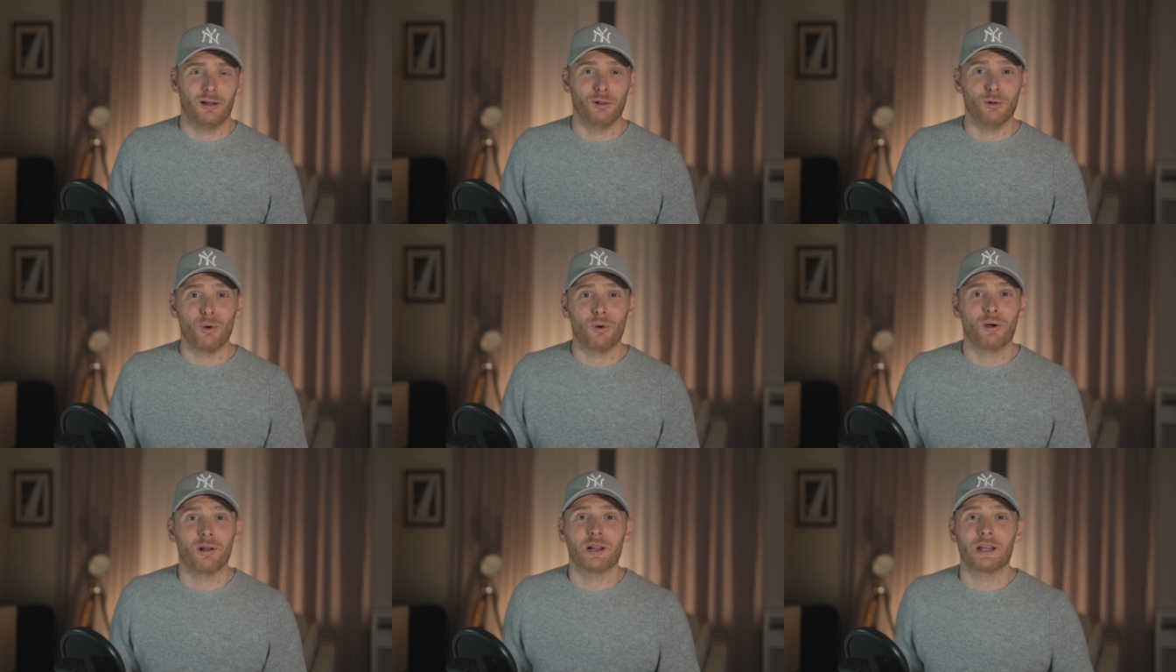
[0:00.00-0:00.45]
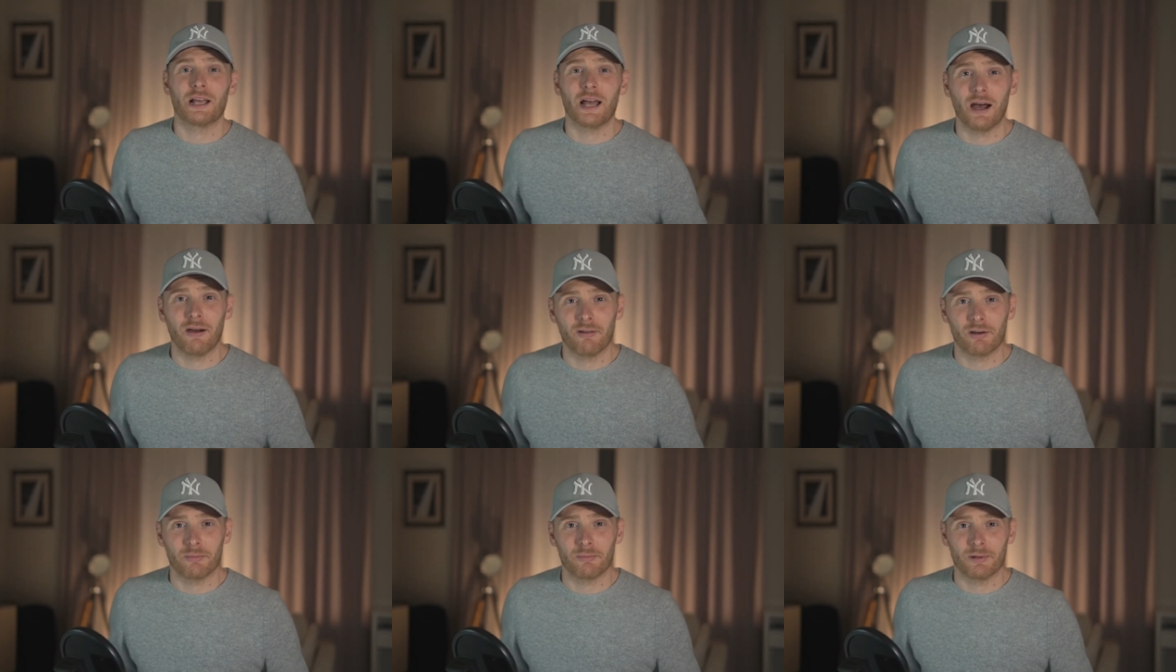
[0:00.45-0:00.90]
local
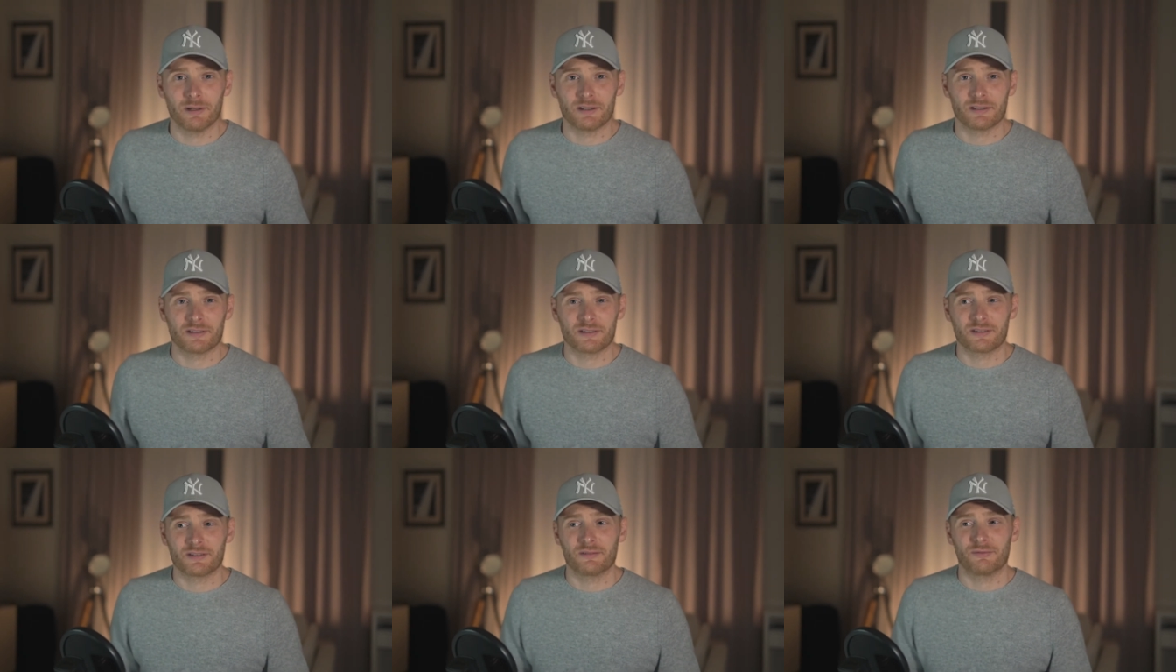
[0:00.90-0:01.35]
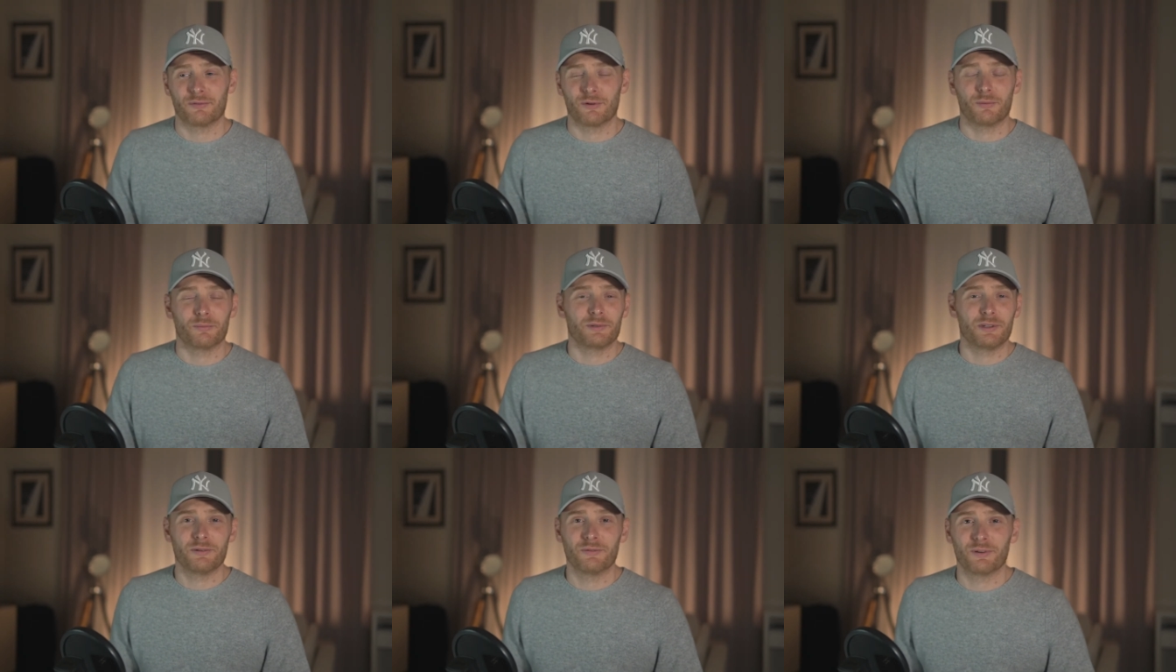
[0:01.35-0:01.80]
governments
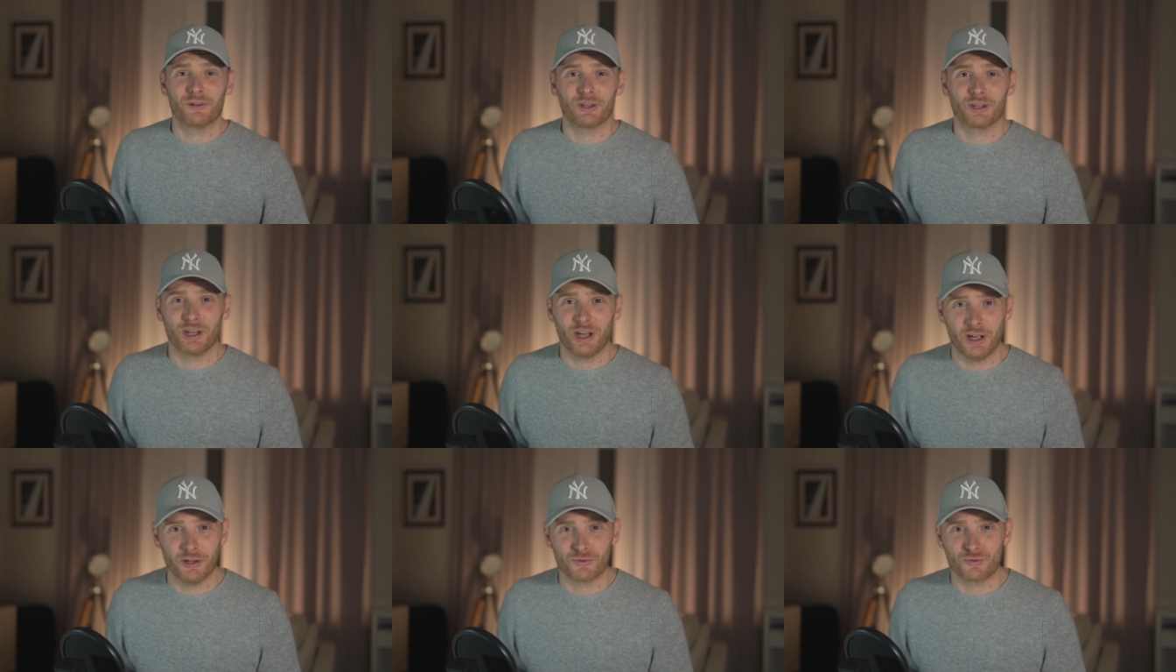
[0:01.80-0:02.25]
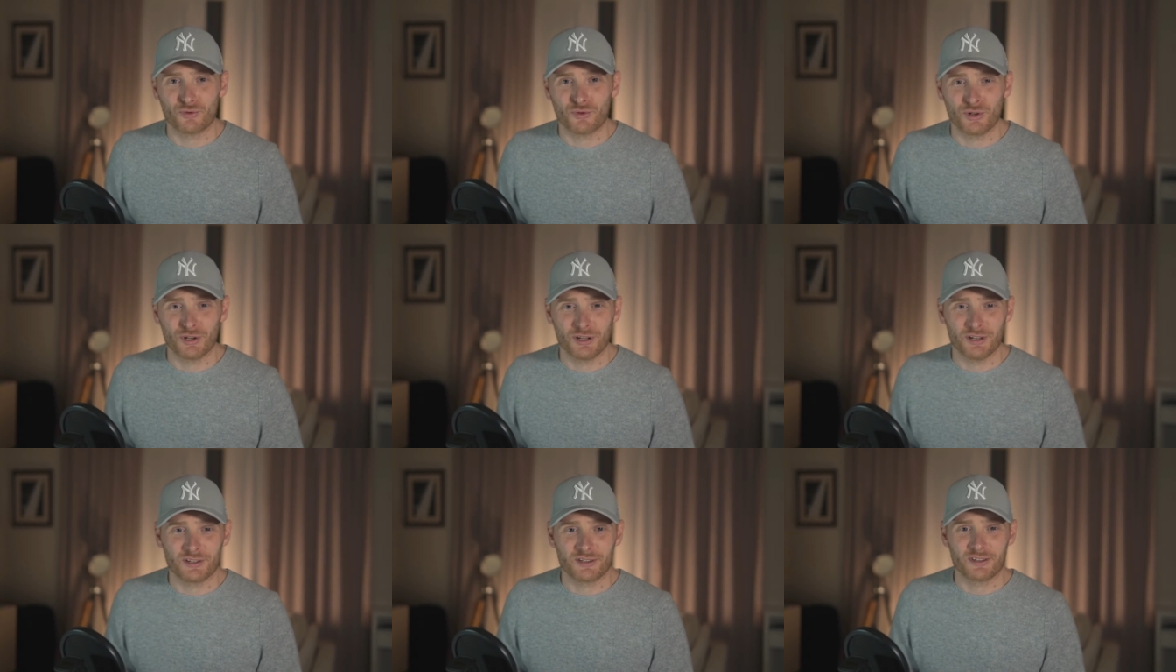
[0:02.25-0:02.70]
from different
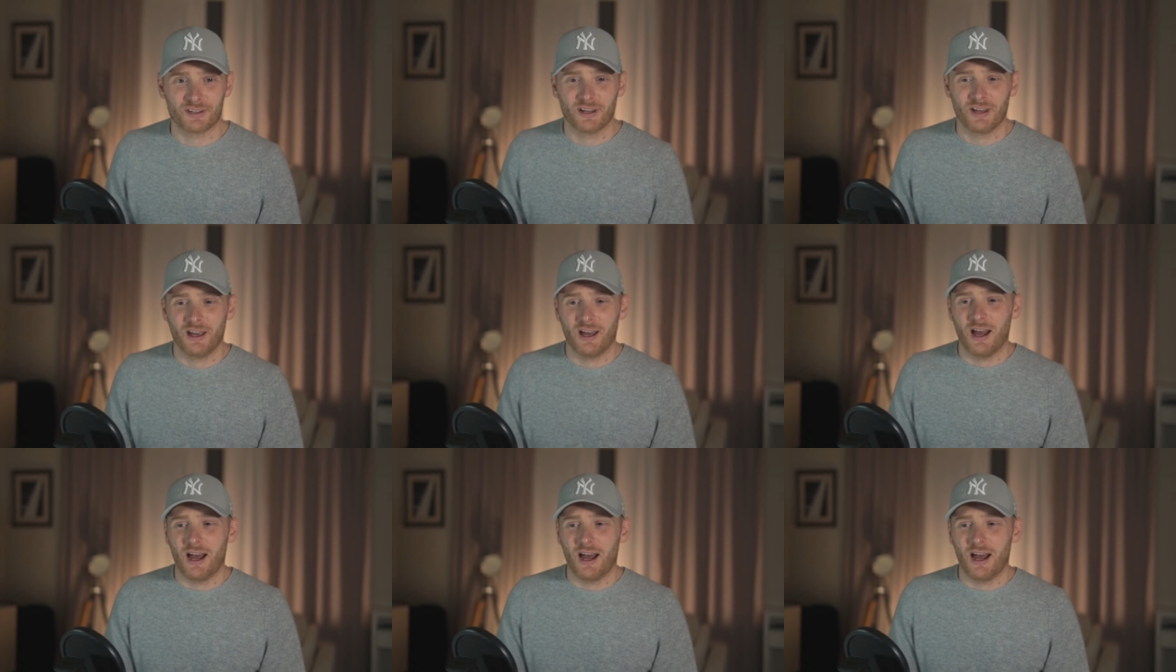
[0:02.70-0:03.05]
countries